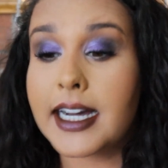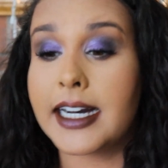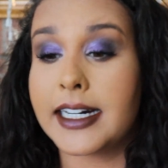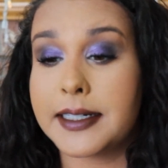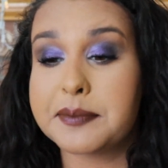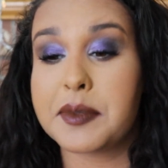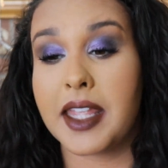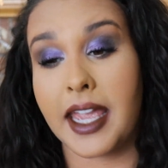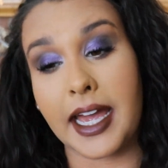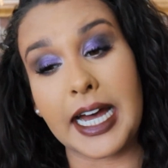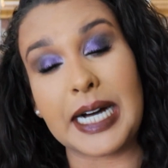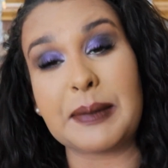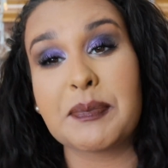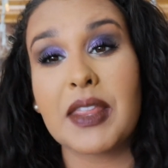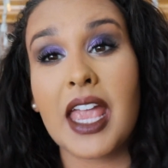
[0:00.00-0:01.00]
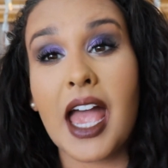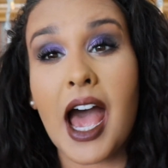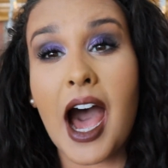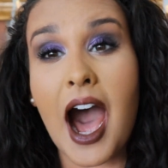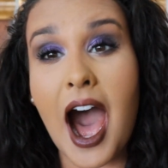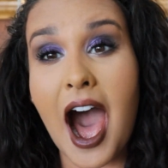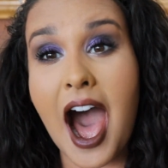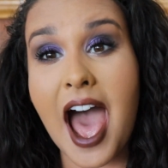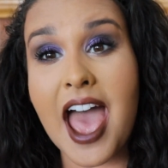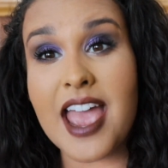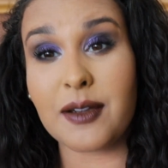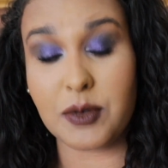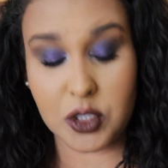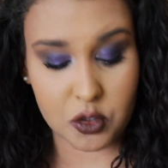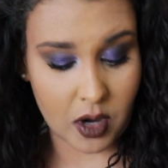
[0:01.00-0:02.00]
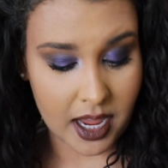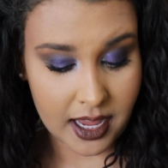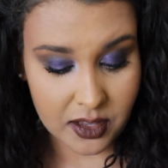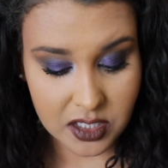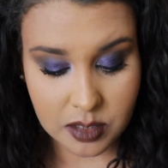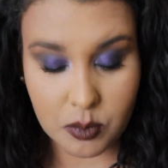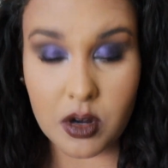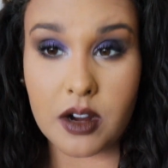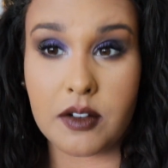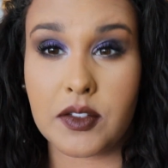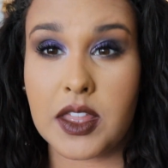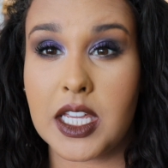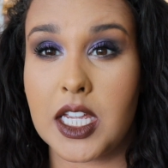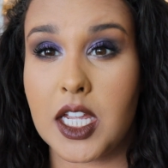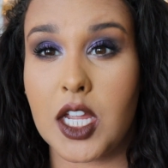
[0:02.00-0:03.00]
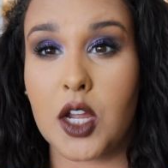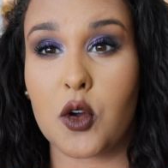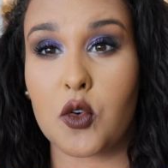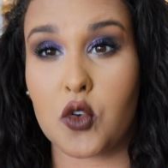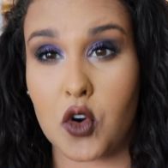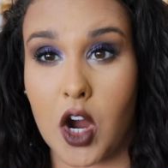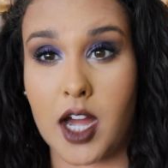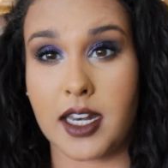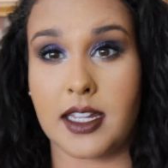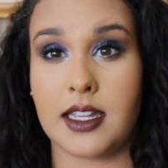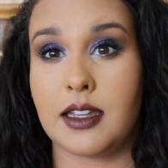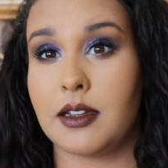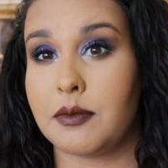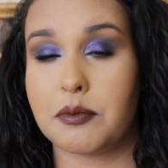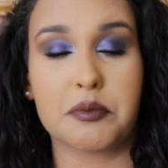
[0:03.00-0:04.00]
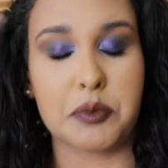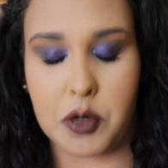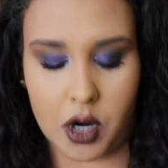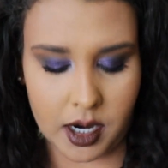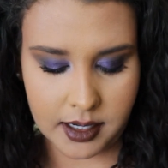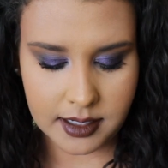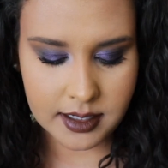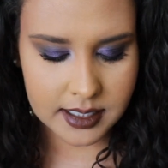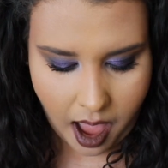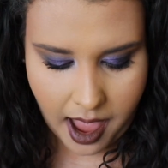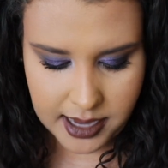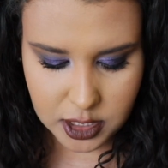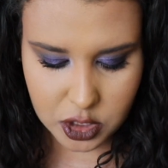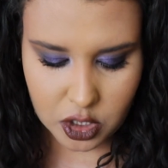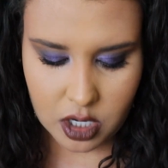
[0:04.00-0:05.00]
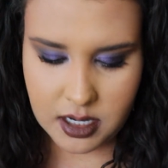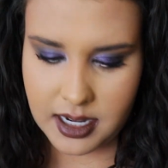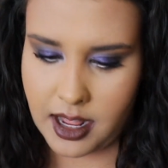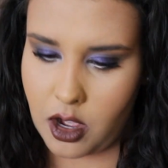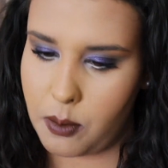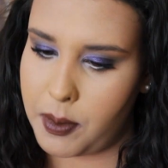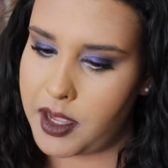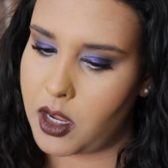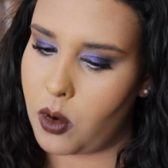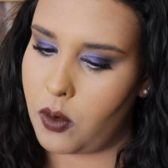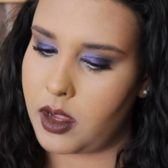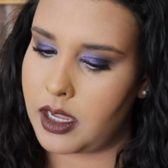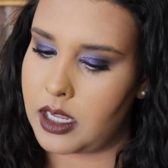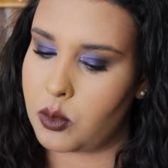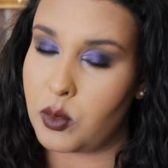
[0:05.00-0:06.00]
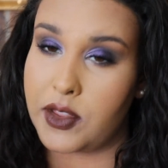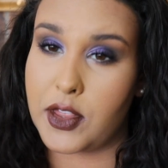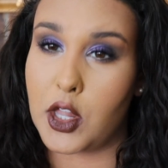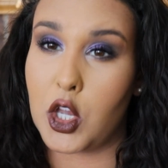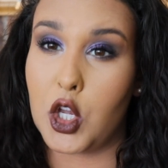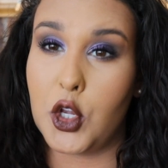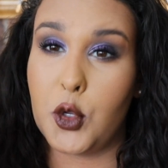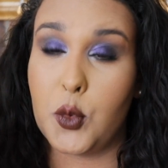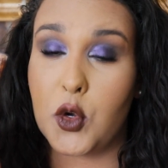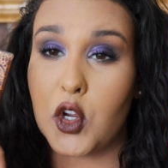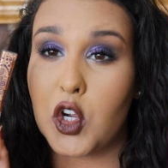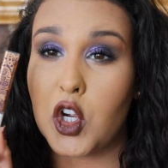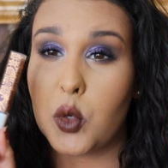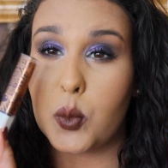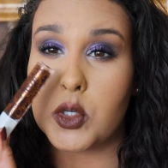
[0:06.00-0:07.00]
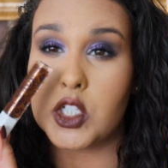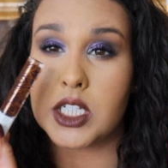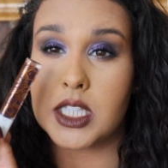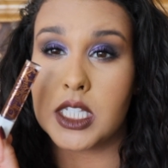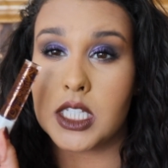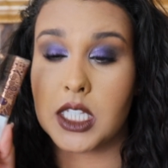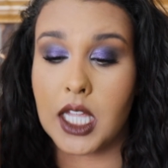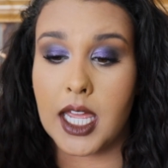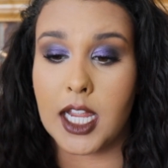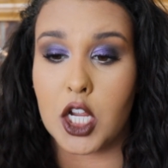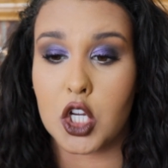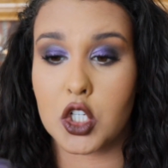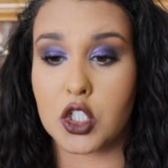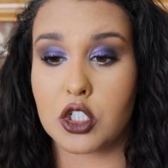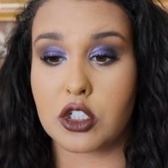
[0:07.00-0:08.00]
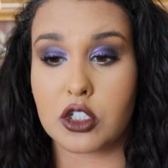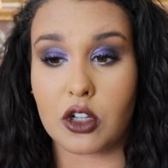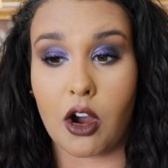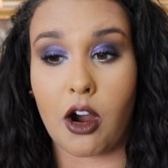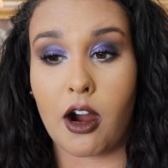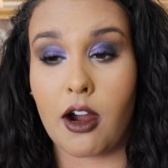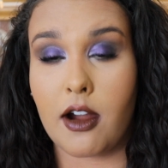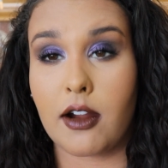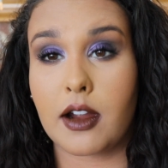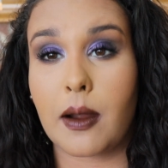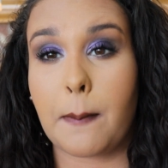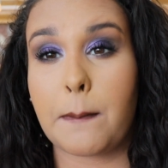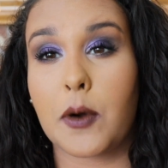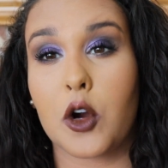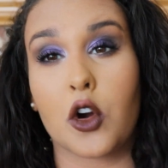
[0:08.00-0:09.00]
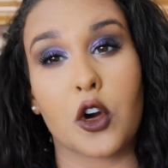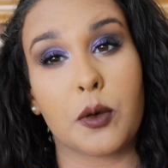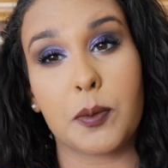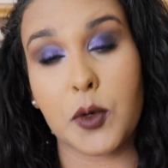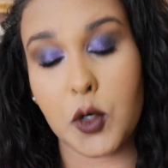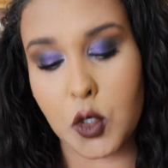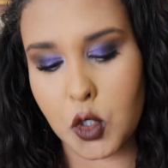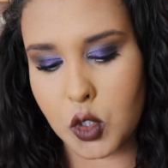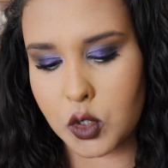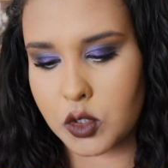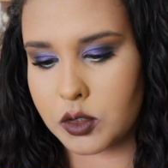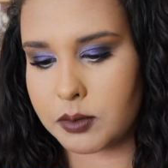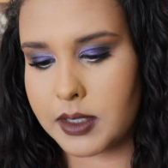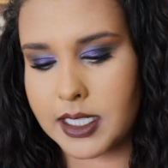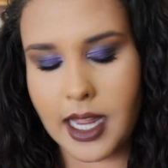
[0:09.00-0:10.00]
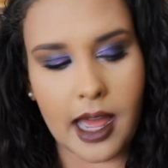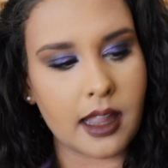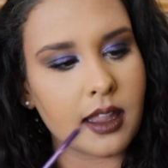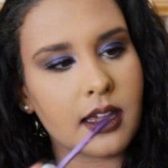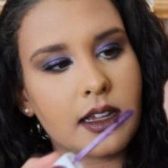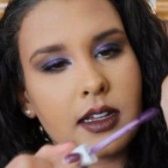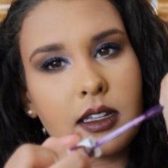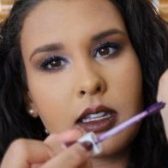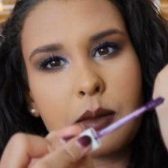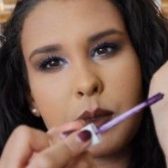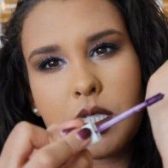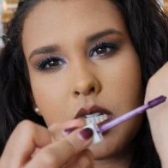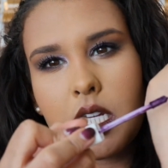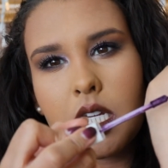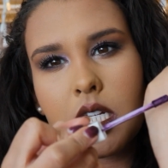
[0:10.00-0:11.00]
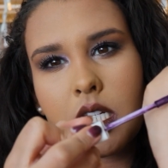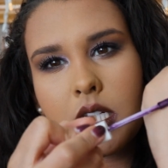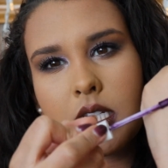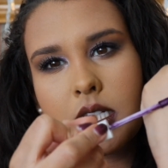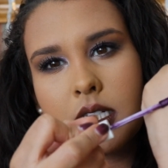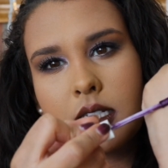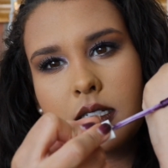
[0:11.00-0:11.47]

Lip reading: Yeah. I was trying out some more of the Rani products. I started out by going in with a Lunar, which is this like dark purple metallic lipstick.